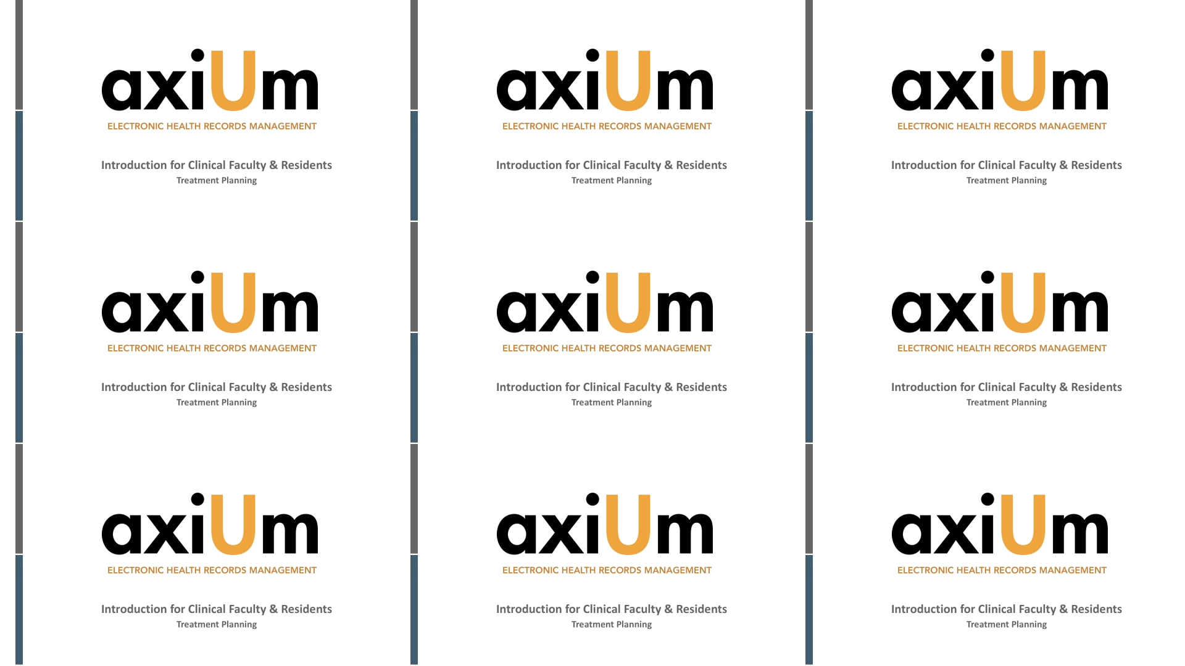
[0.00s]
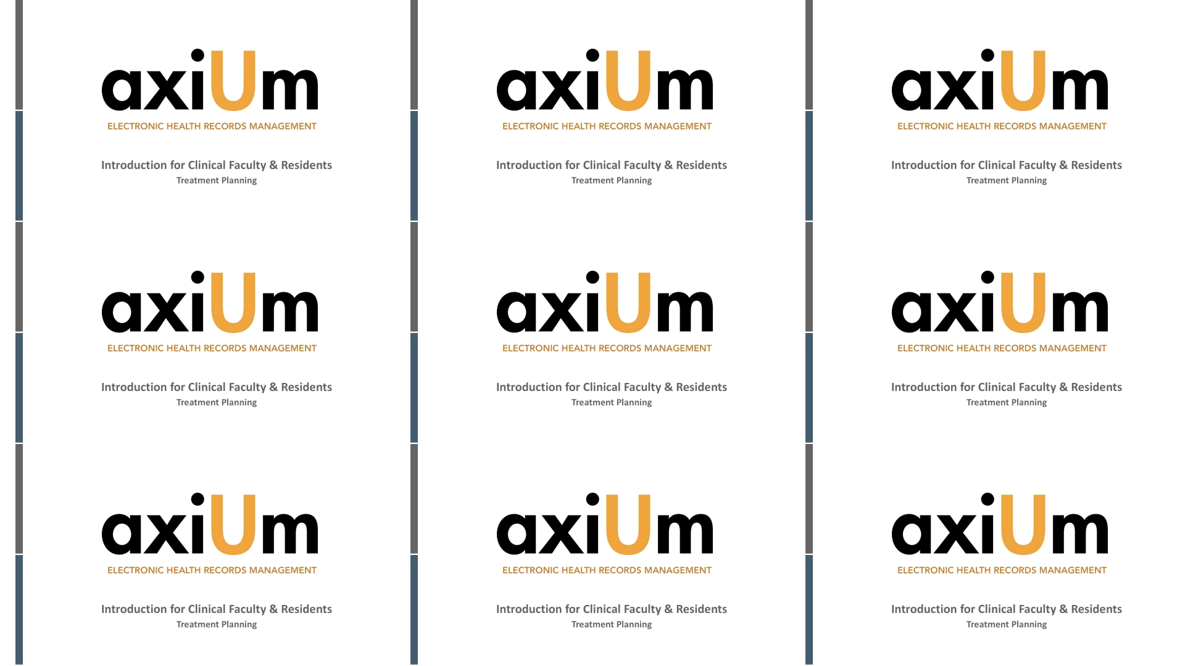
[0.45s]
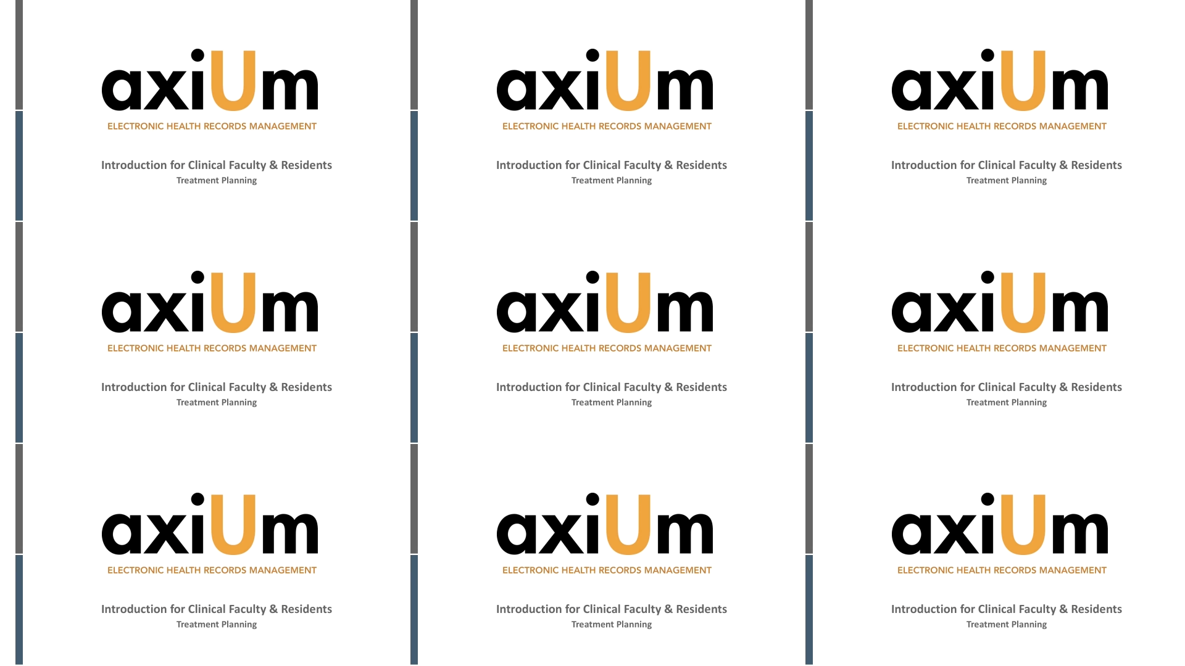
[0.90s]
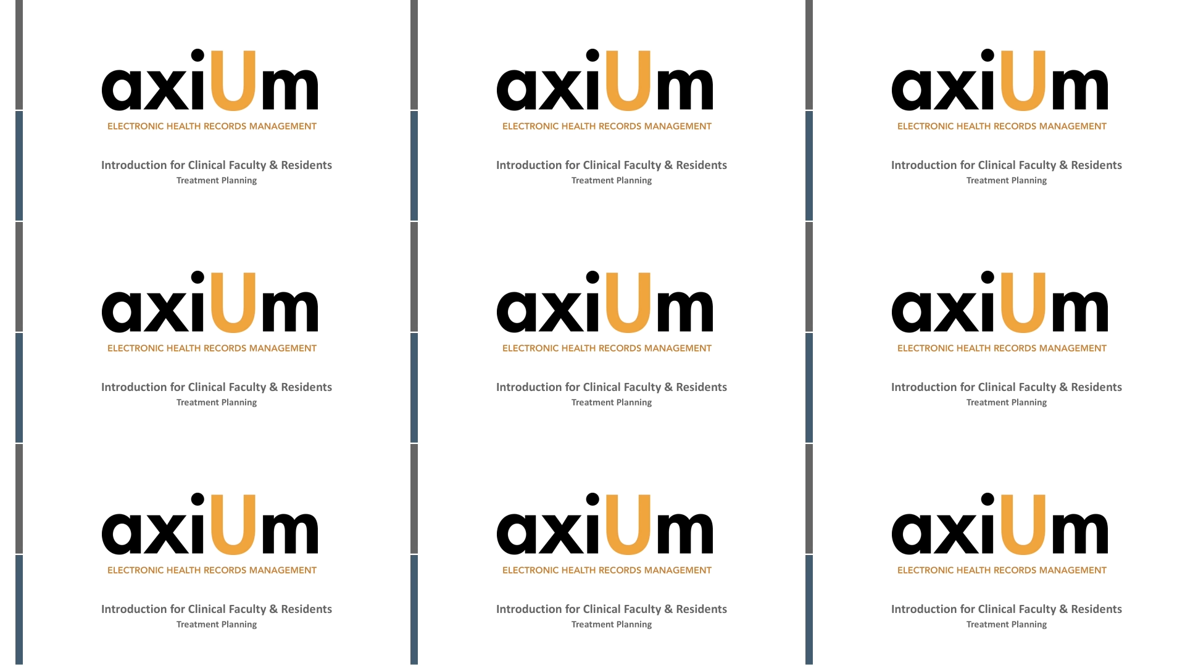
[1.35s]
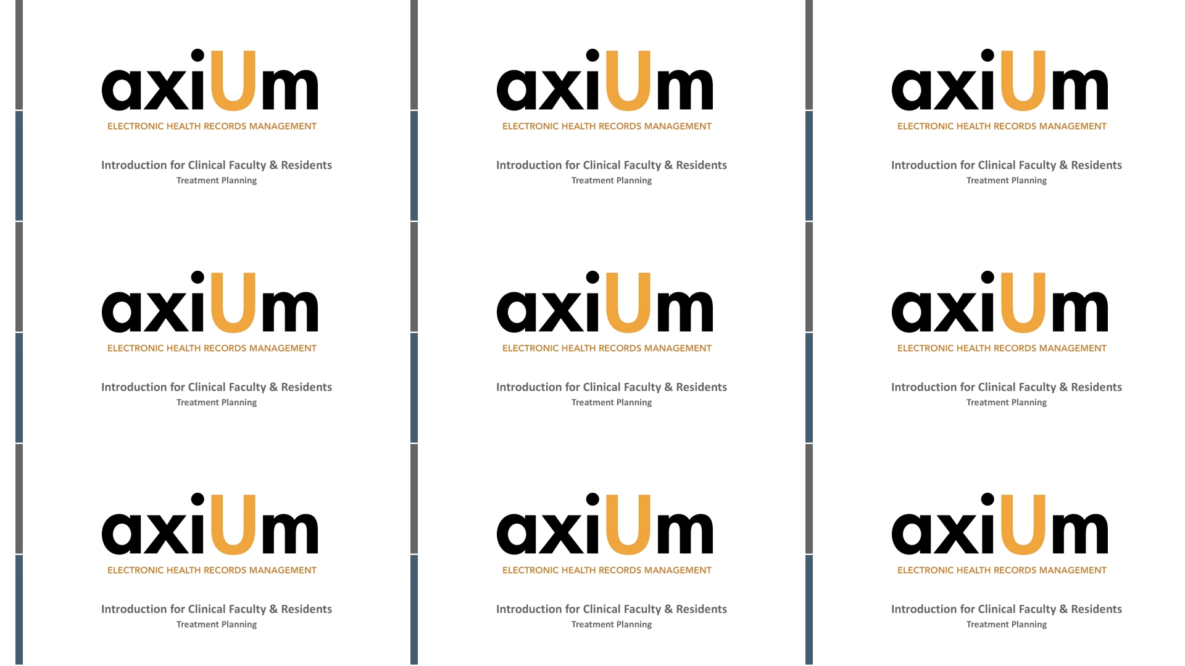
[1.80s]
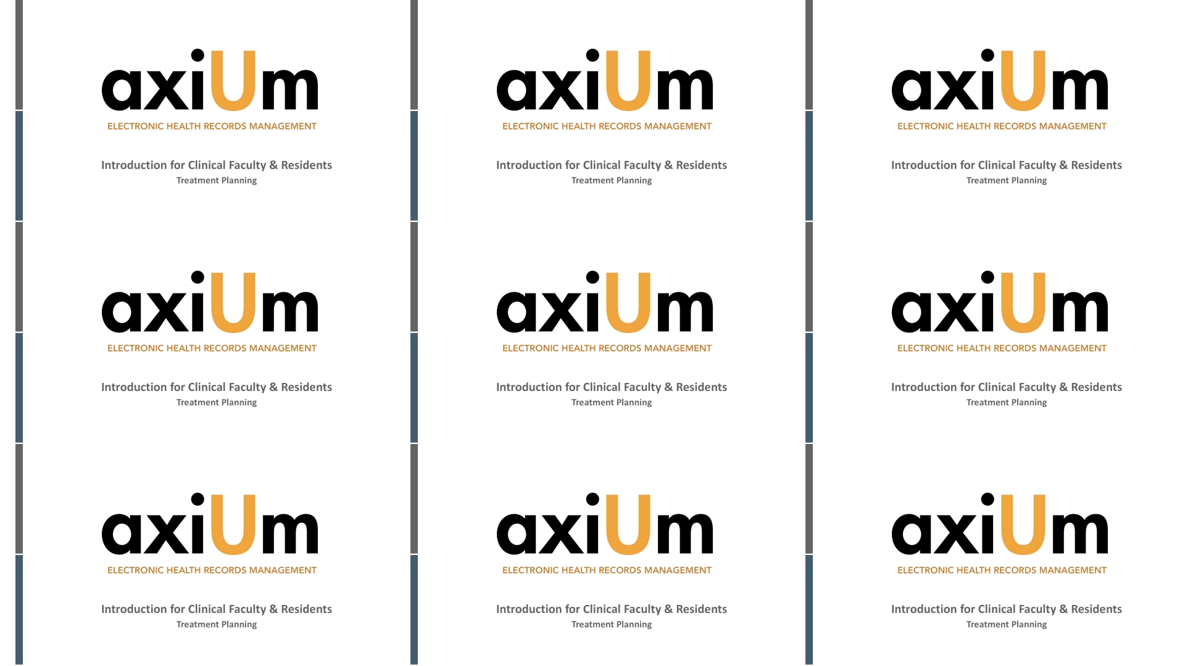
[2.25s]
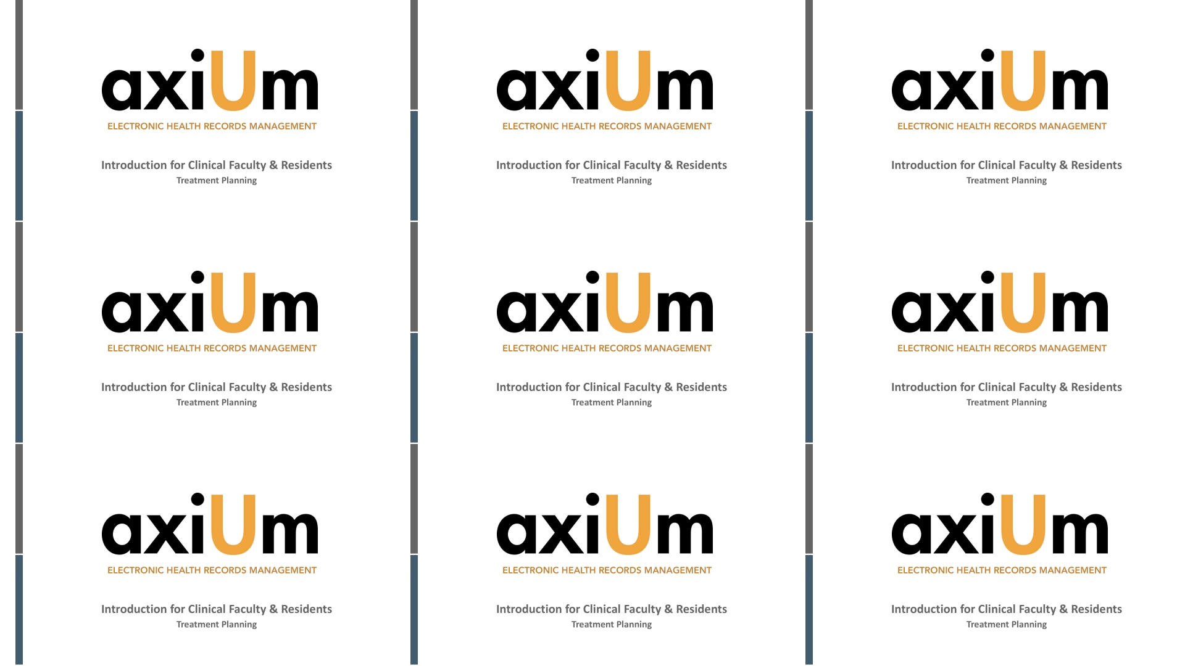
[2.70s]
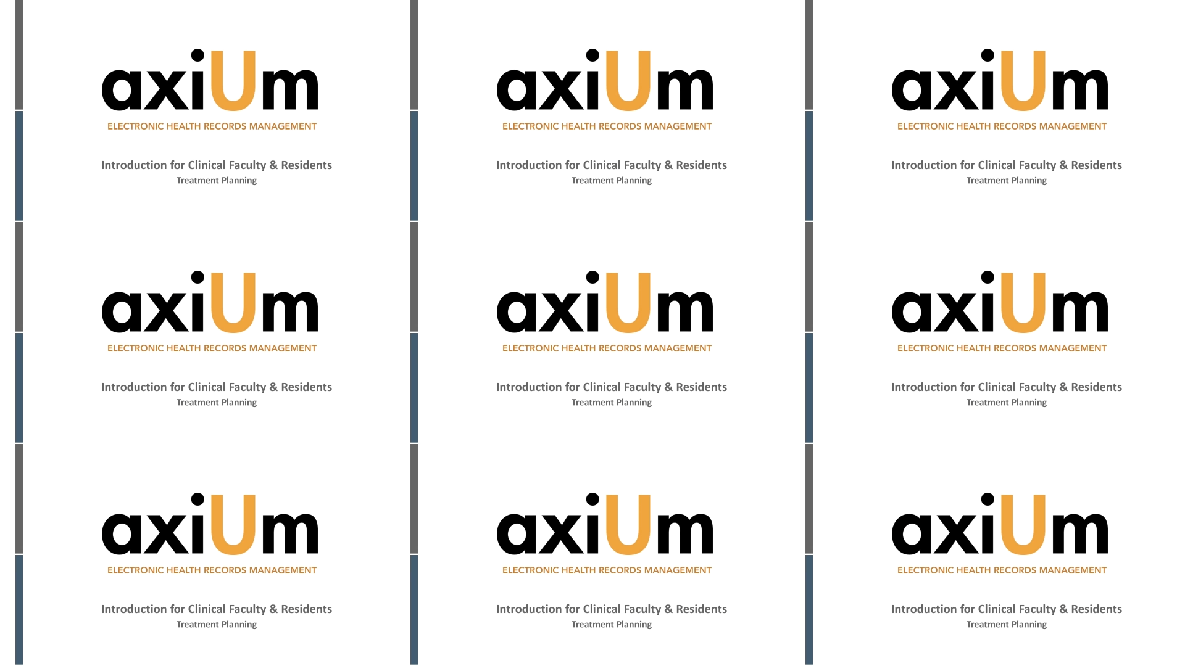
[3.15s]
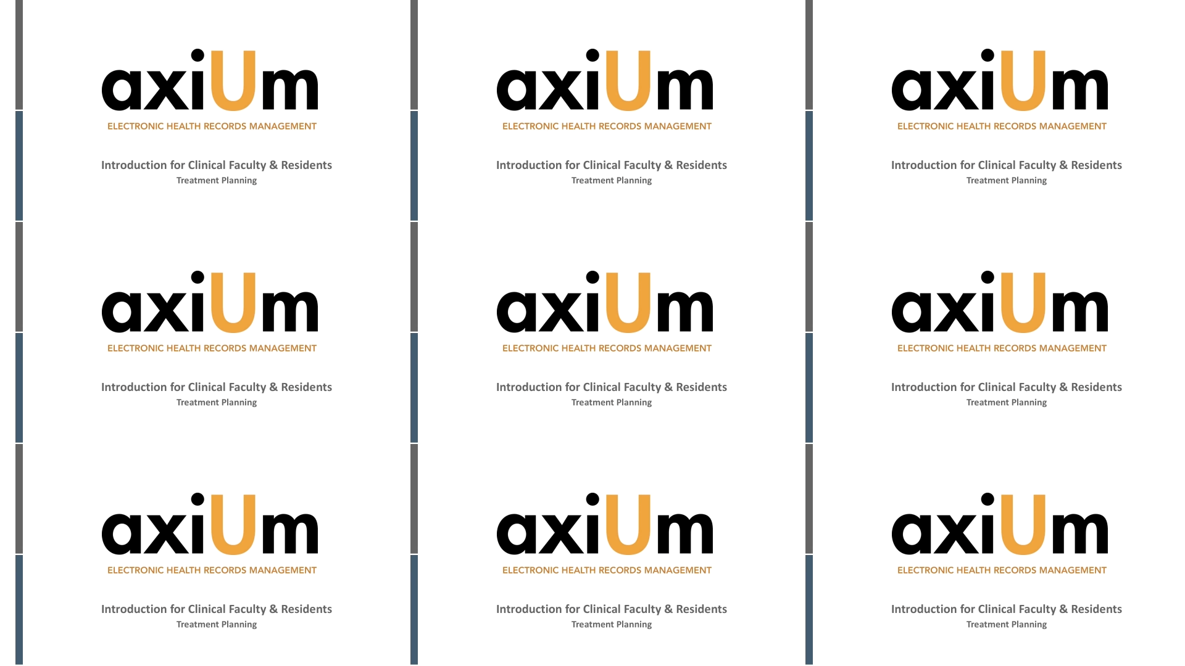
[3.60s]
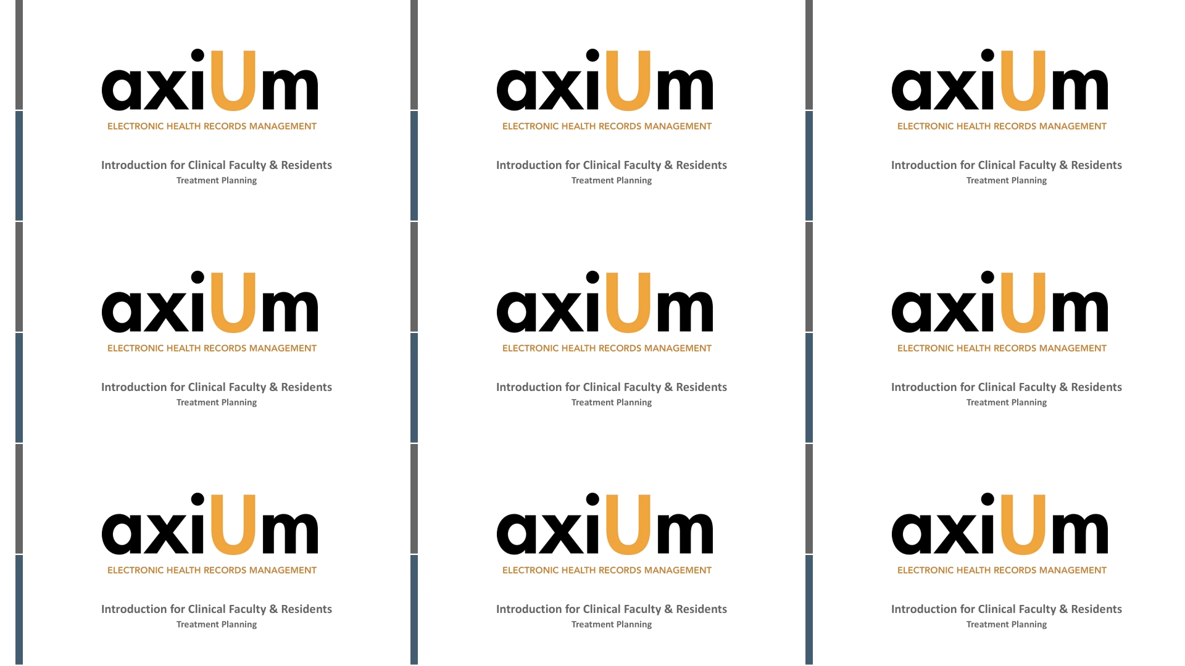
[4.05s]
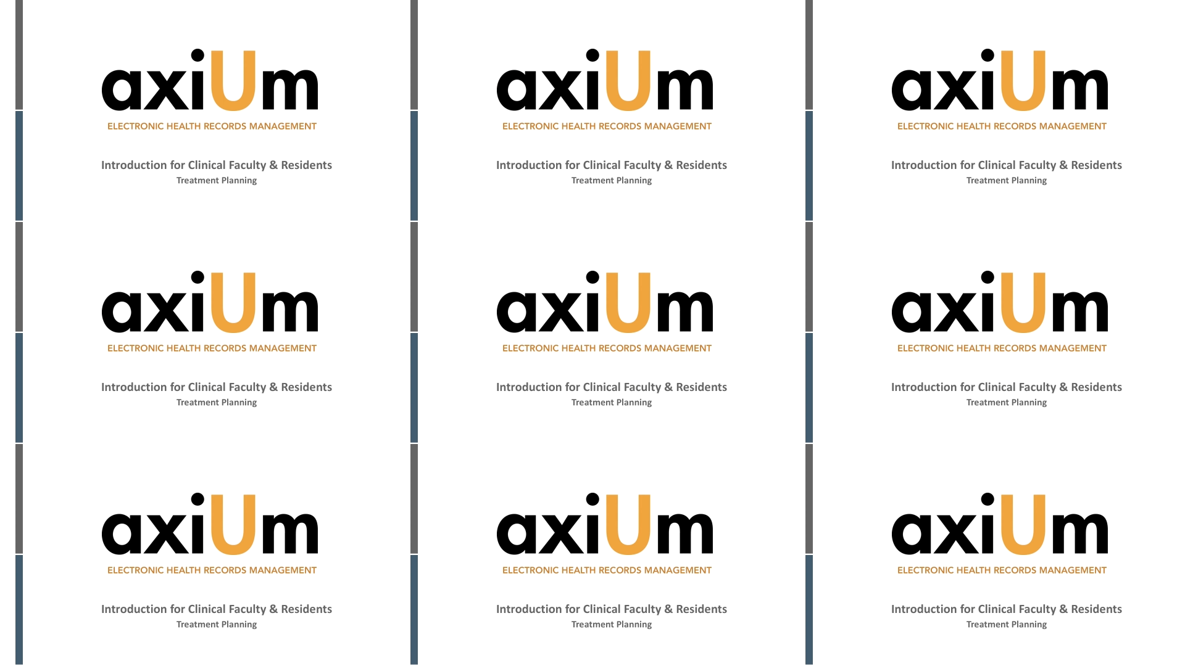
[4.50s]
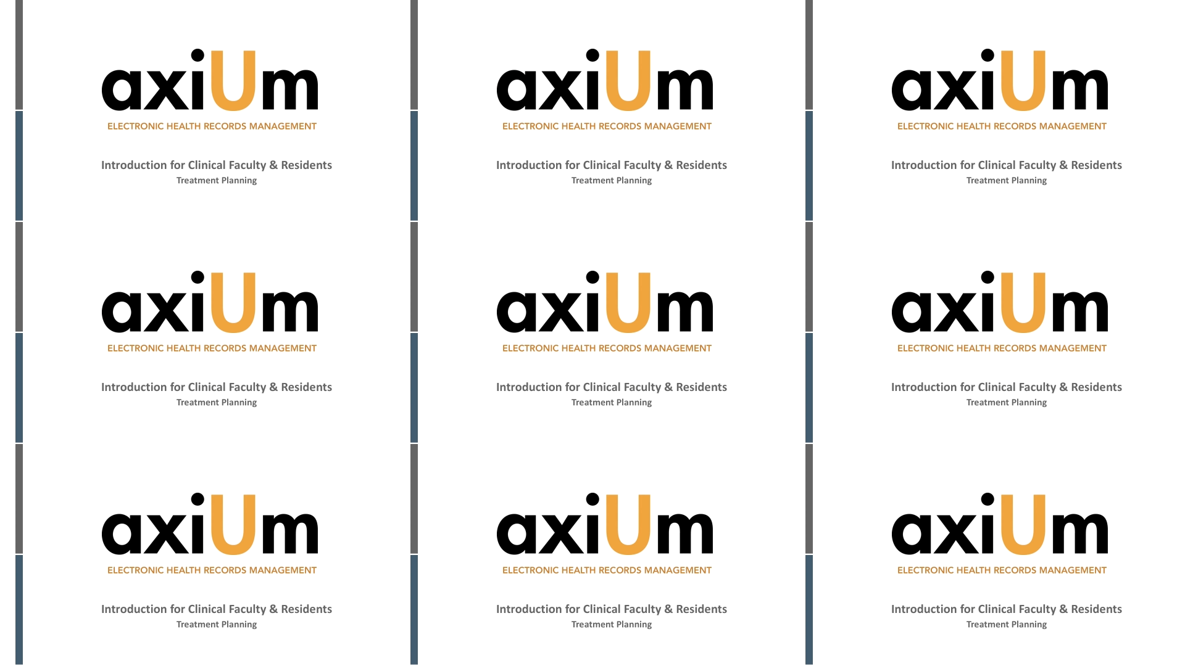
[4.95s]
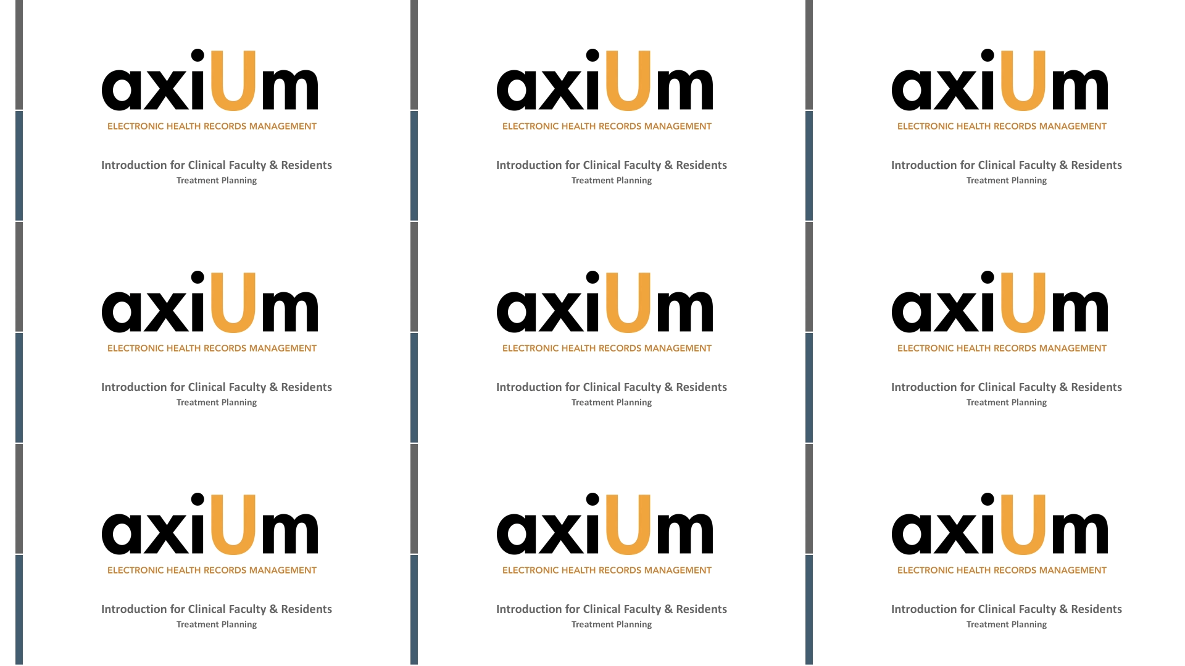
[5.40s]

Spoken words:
Nobody's mouth can be seen.